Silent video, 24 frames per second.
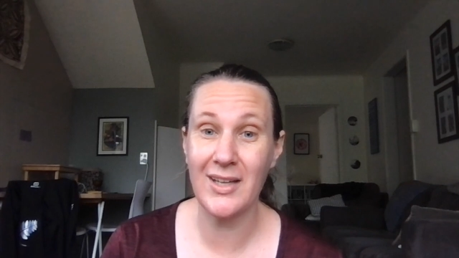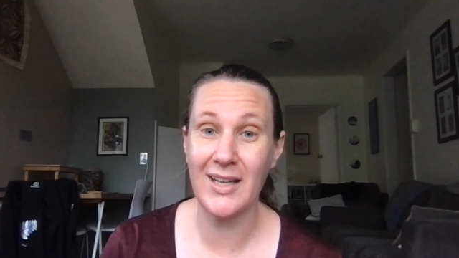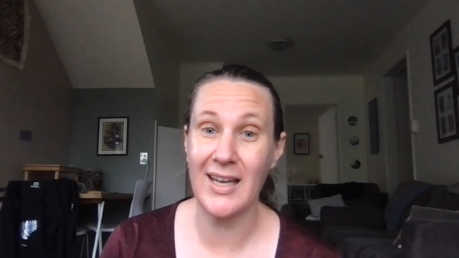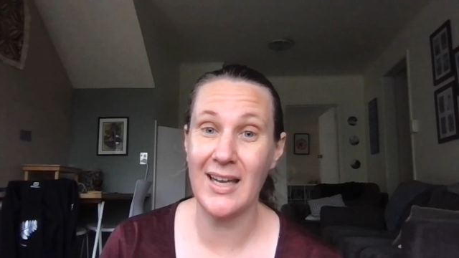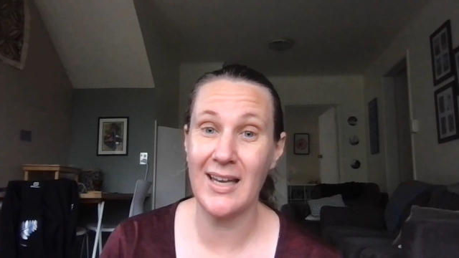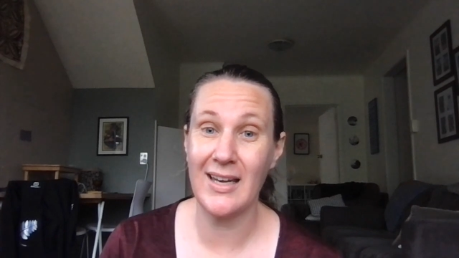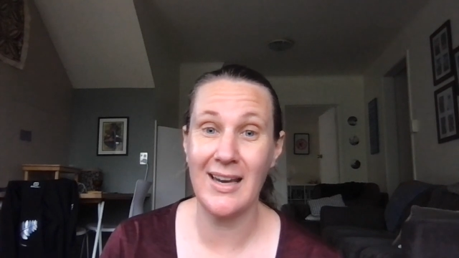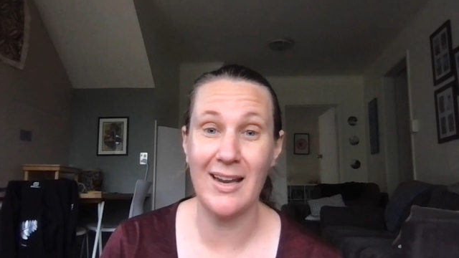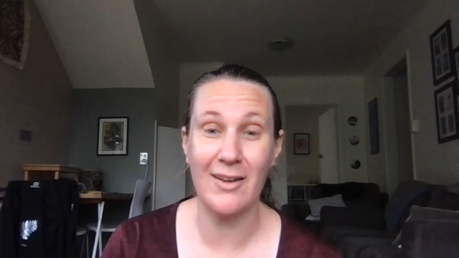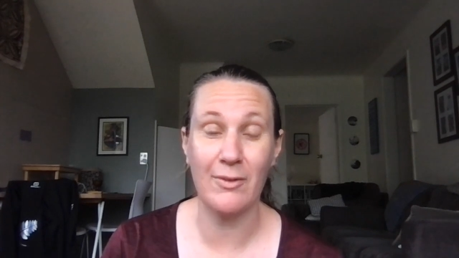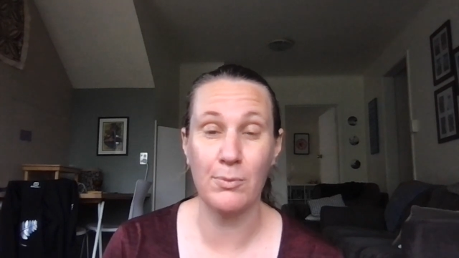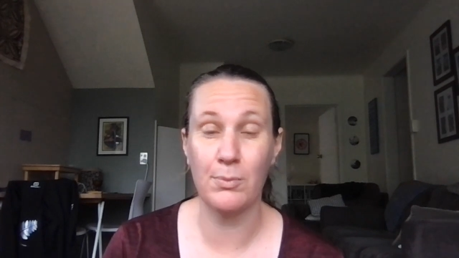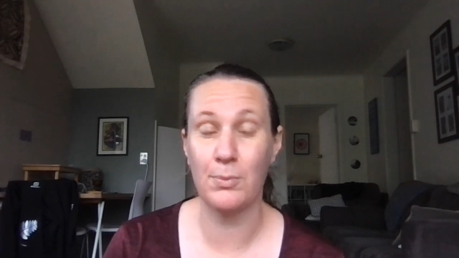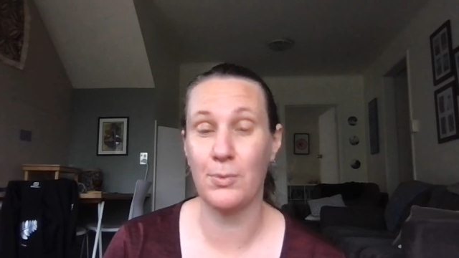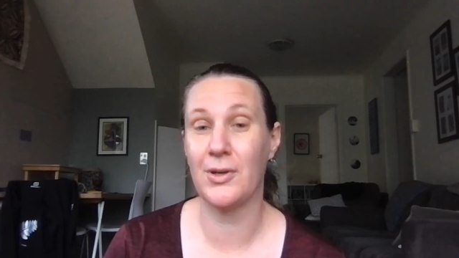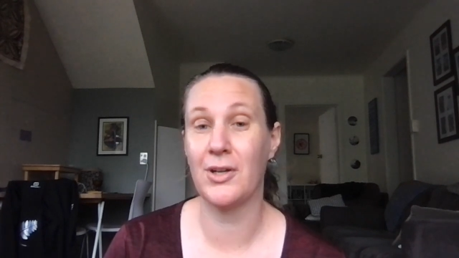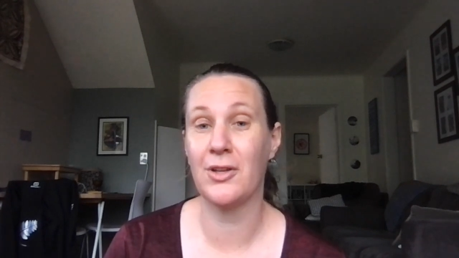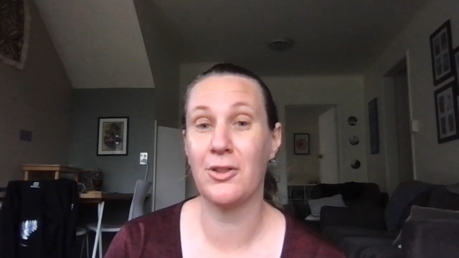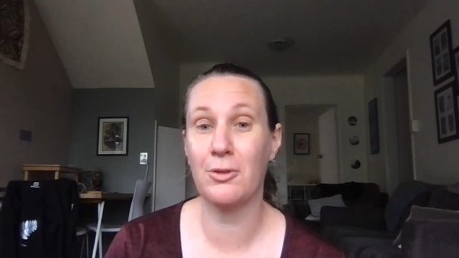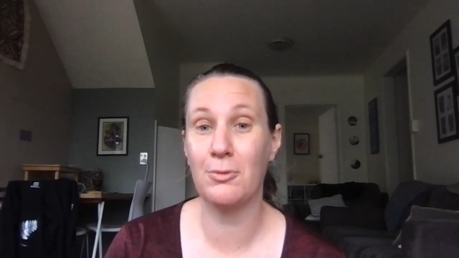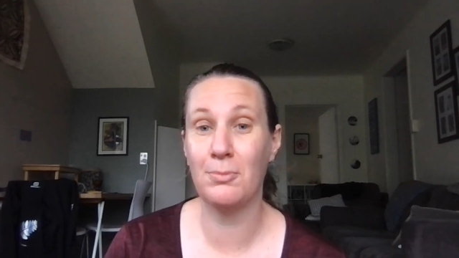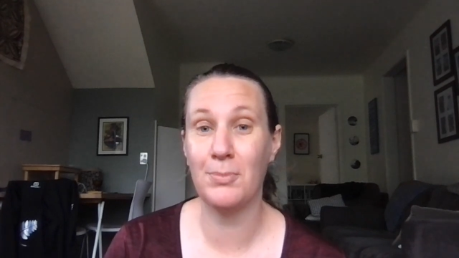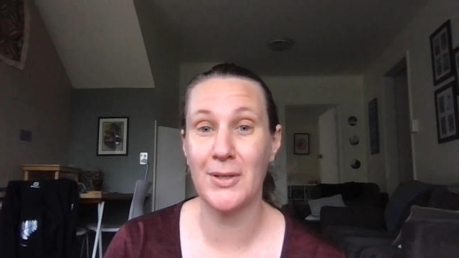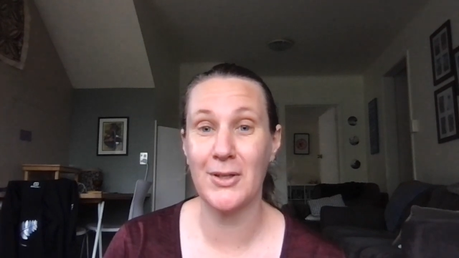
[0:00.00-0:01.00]
and have
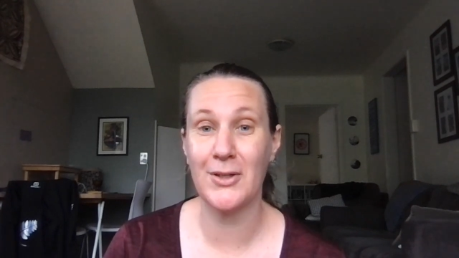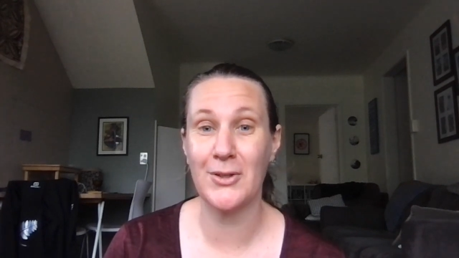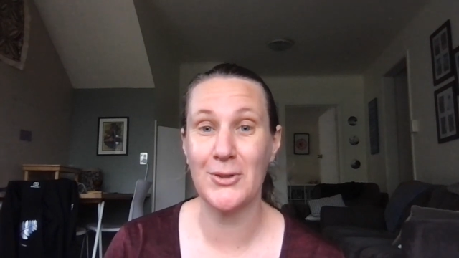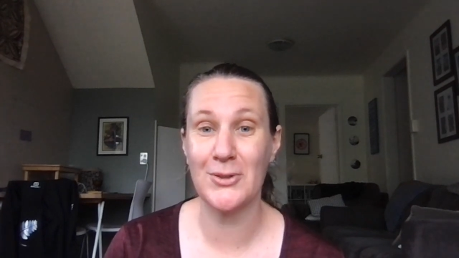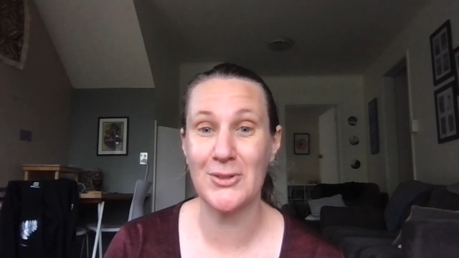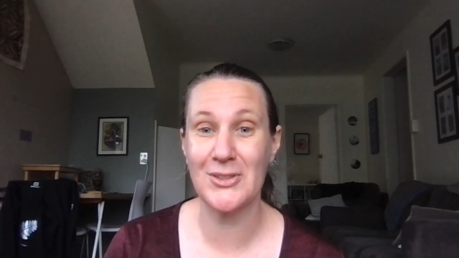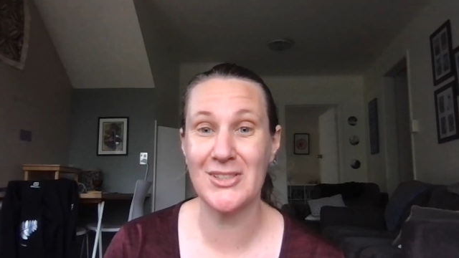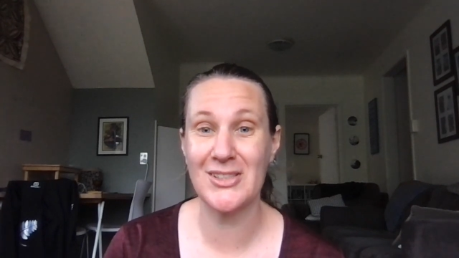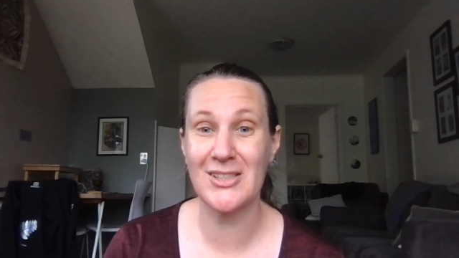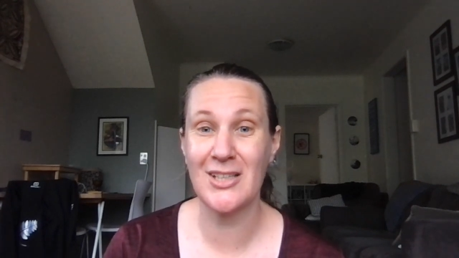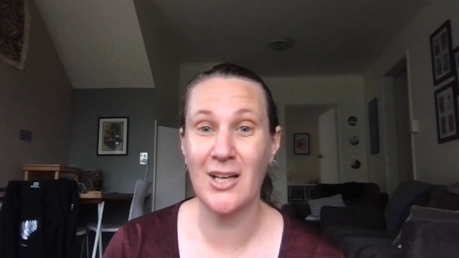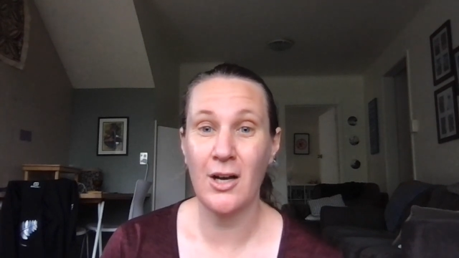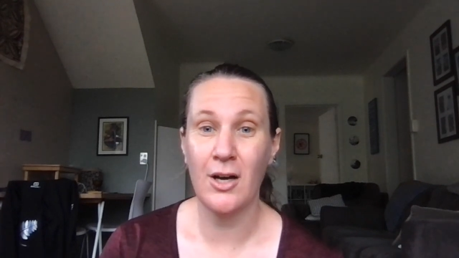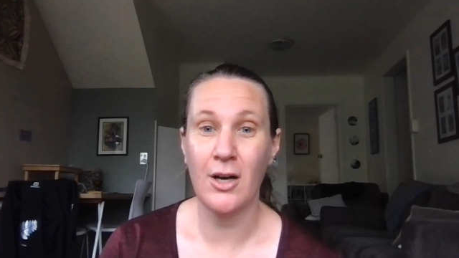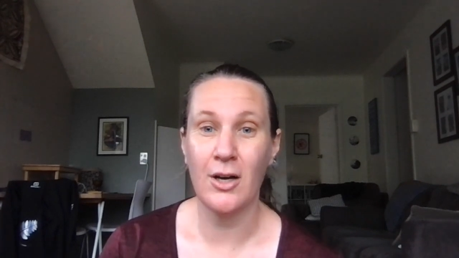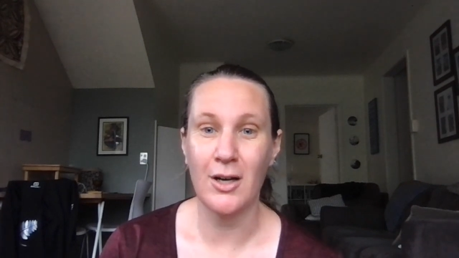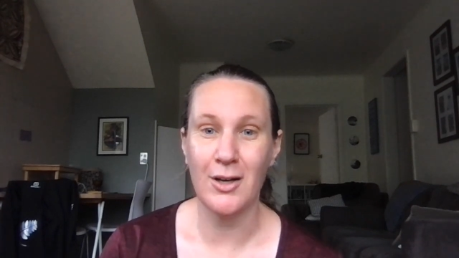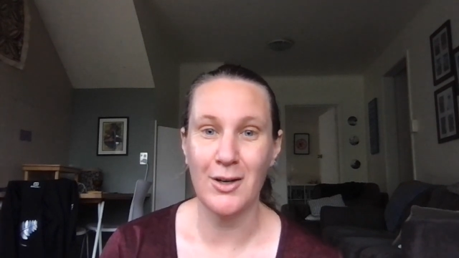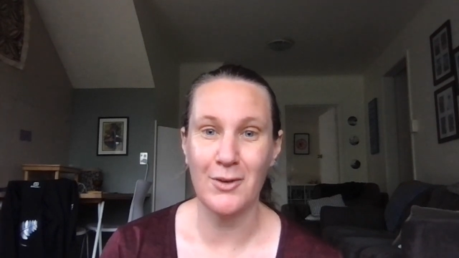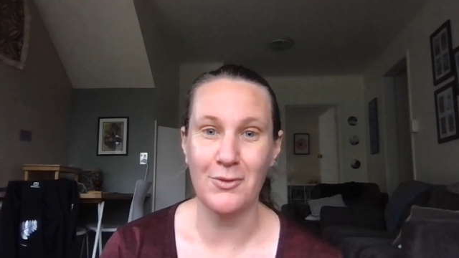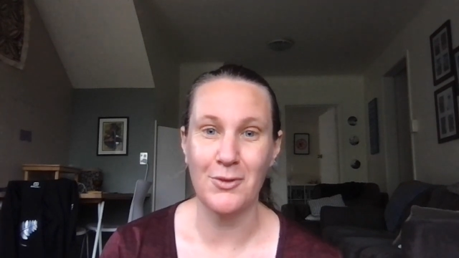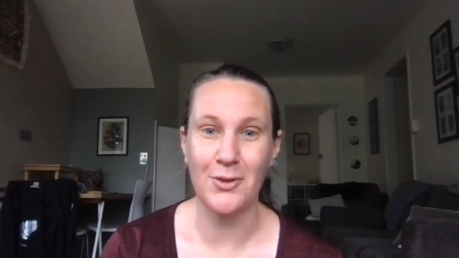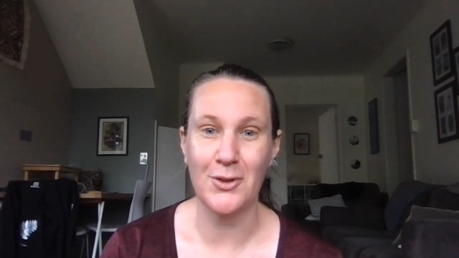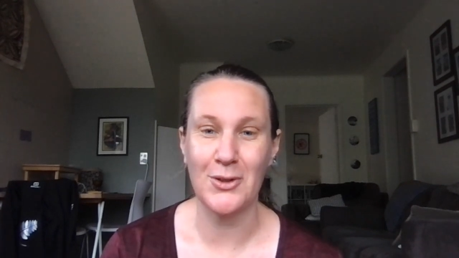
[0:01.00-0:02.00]
breath because
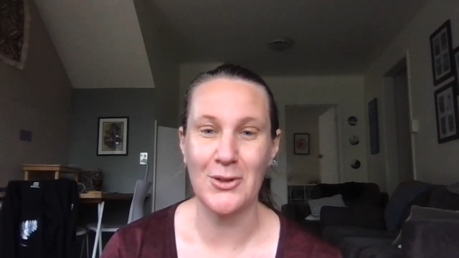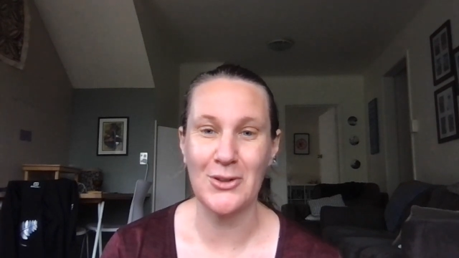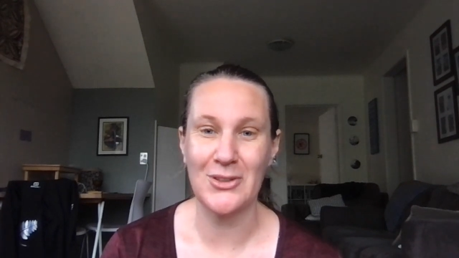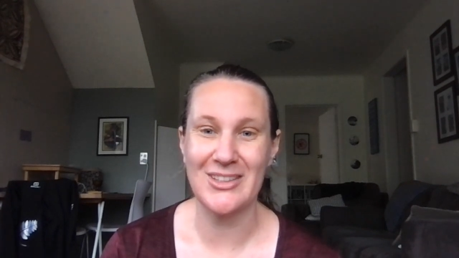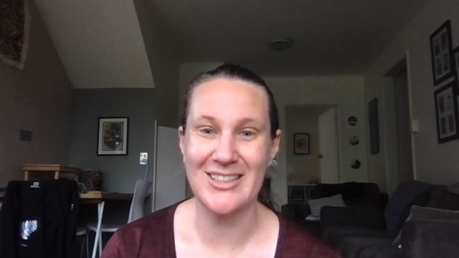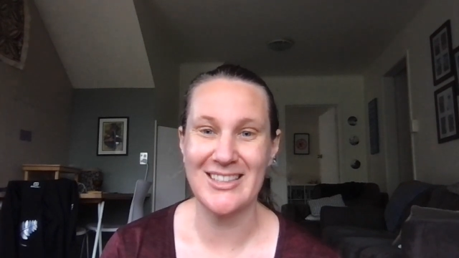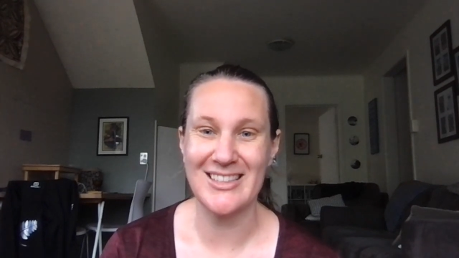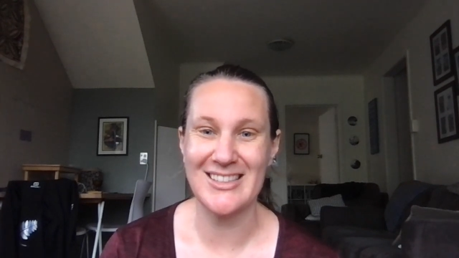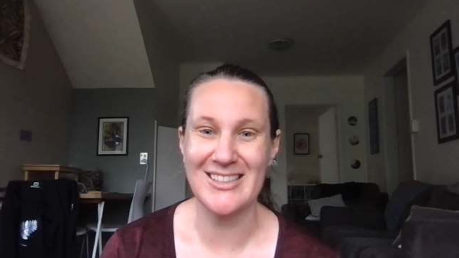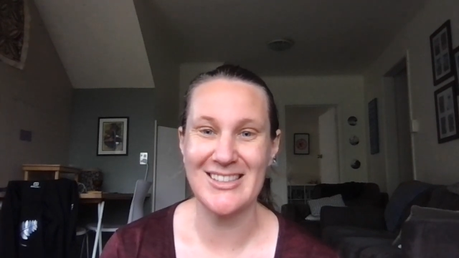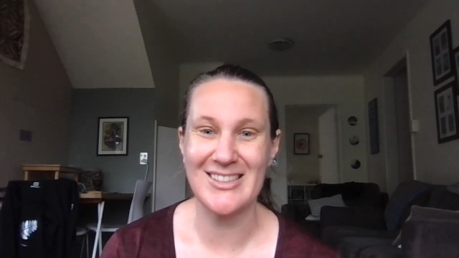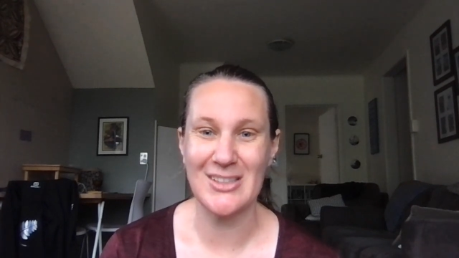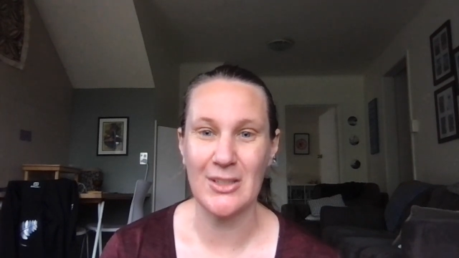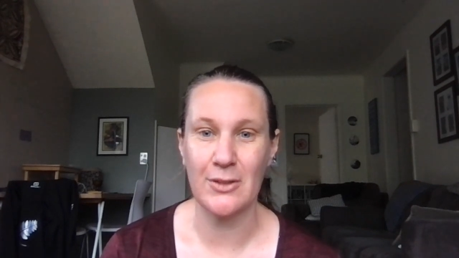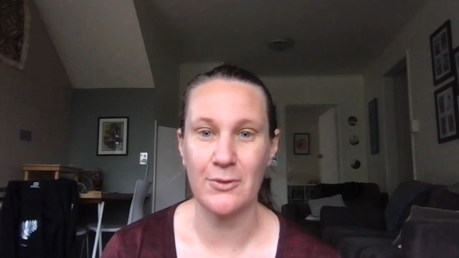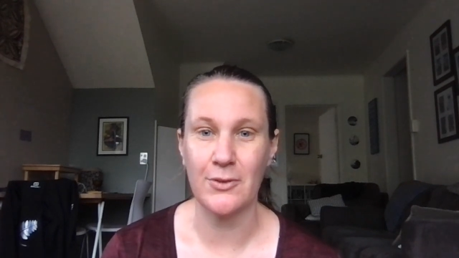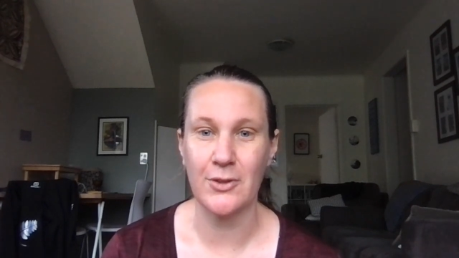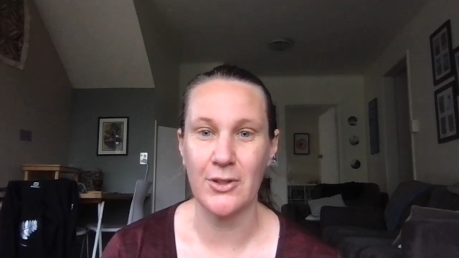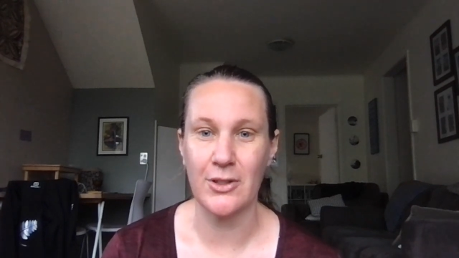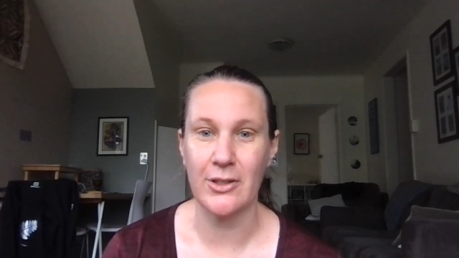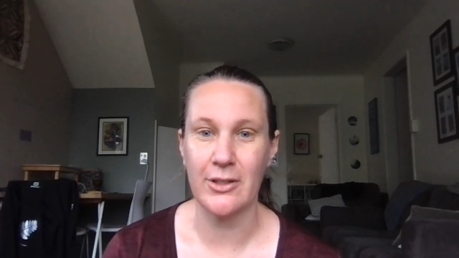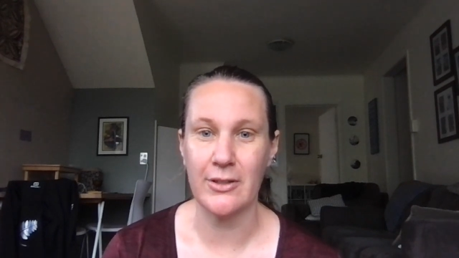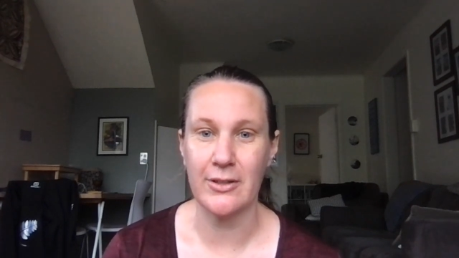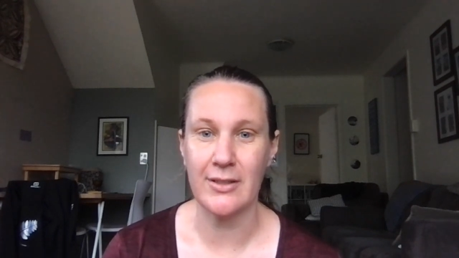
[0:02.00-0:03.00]
of the goodness of
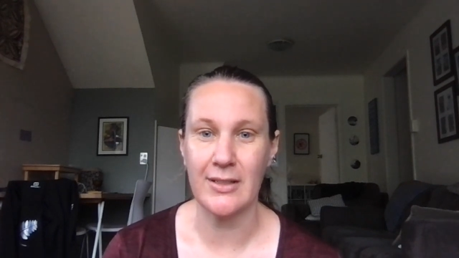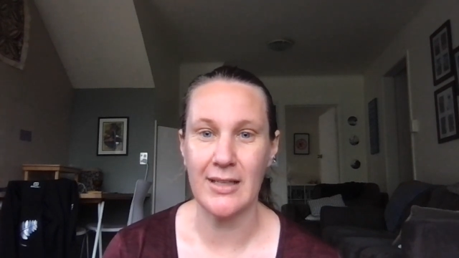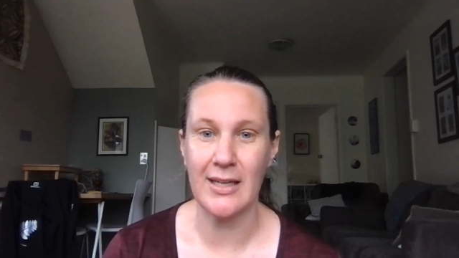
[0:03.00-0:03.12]
God.